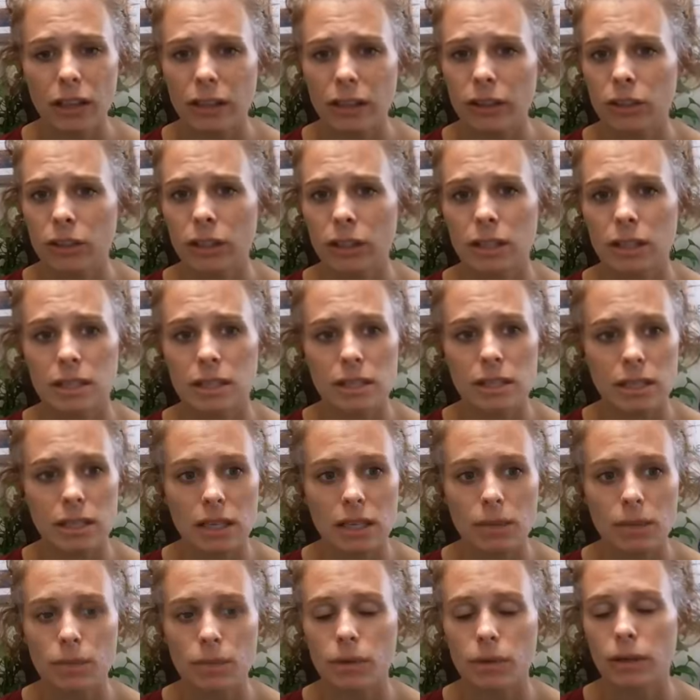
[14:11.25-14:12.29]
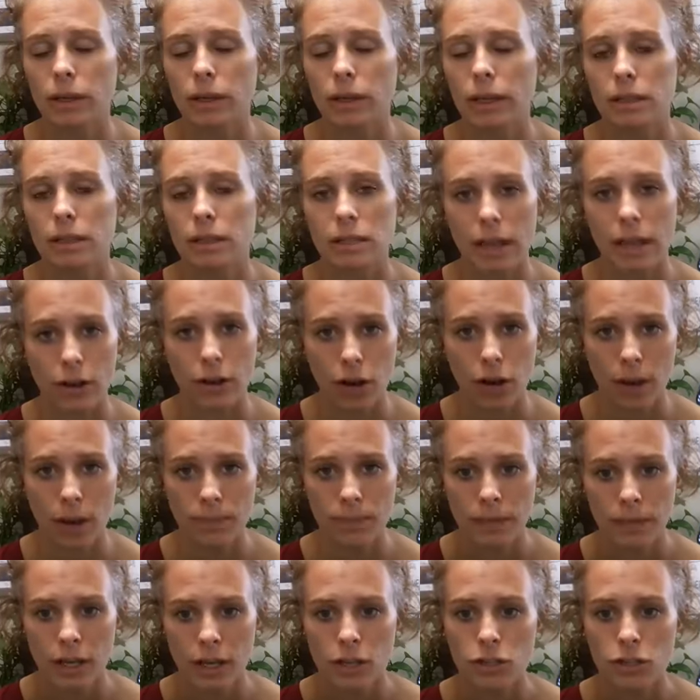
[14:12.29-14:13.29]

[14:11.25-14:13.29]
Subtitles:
clearly, to sleep, etc.